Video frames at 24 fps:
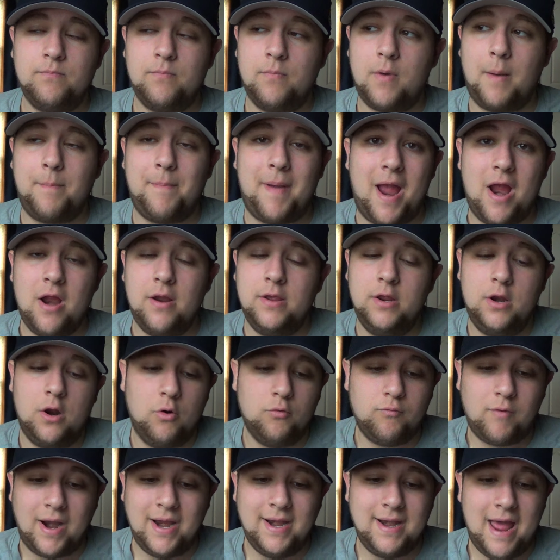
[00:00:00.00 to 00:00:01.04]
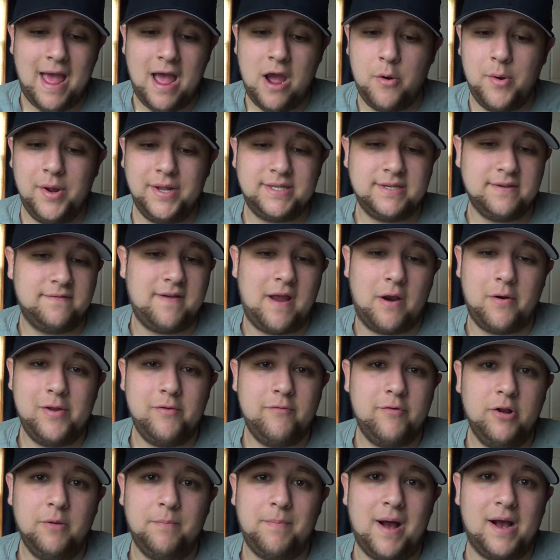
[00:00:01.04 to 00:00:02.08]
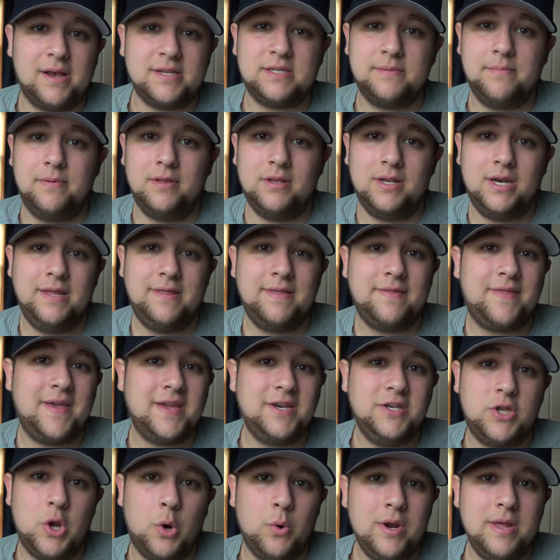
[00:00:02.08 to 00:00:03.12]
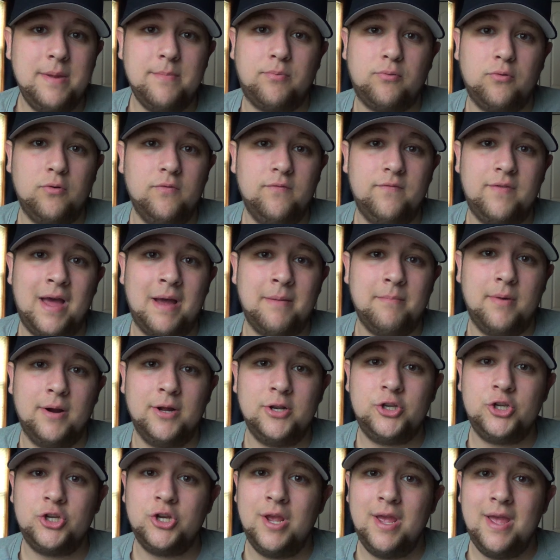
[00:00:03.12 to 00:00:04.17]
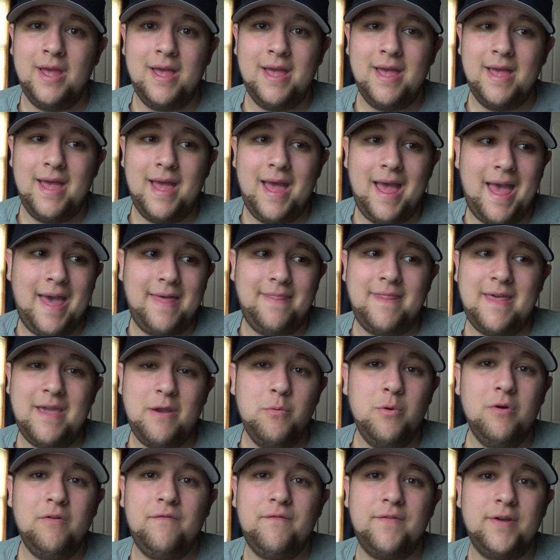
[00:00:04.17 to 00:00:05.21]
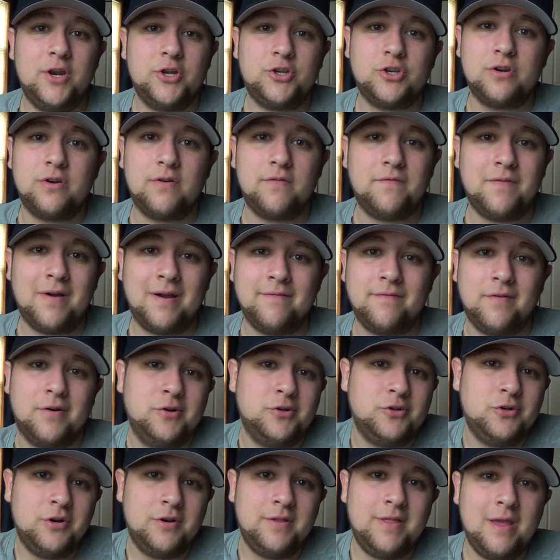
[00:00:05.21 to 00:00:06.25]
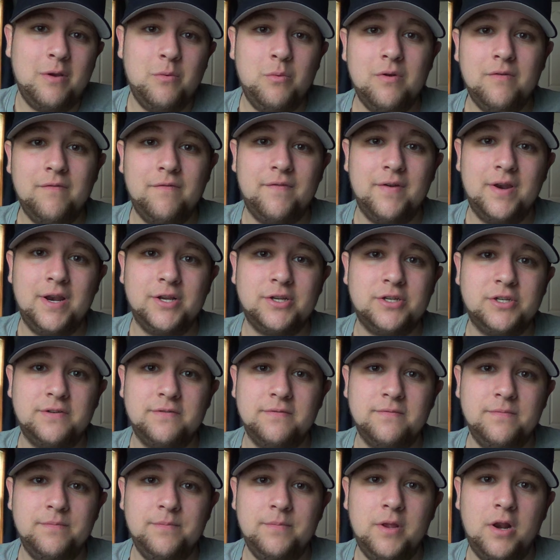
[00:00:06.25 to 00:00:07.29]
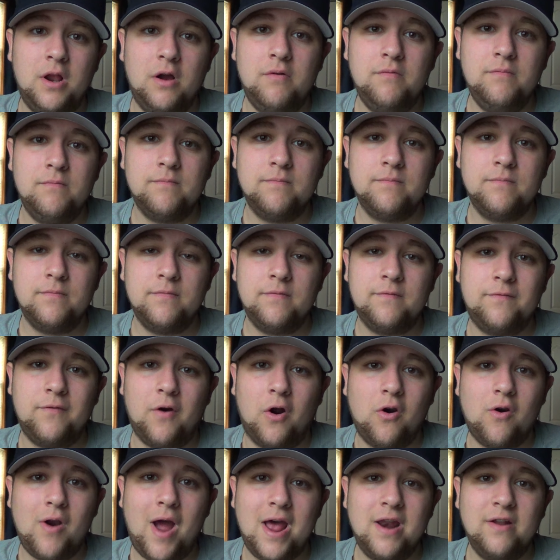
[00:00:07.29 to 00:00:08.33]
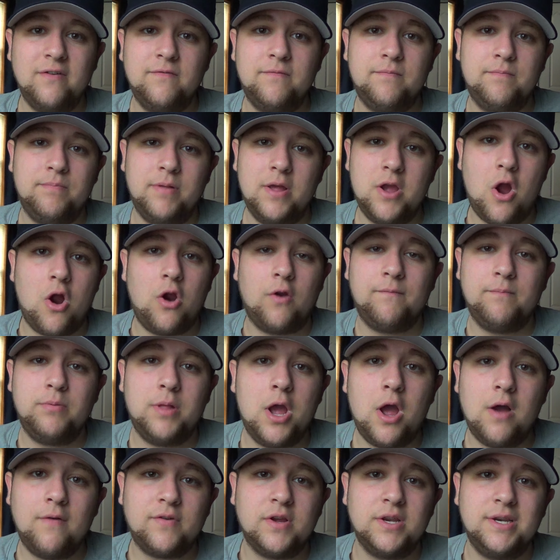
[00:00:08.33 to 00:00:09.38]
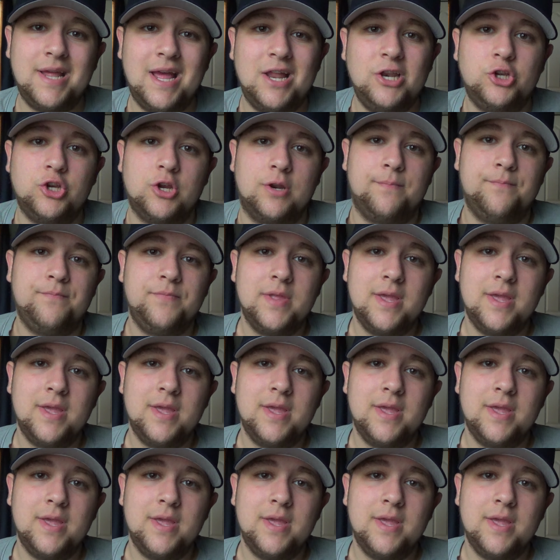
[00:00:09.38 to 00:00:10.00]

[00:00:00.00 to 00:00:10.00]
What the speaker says: apparent, you know, right now, it's a very real possibility that they don't improve that much. And they will finish under 500, and they will finish, you know, far out of playoff contention.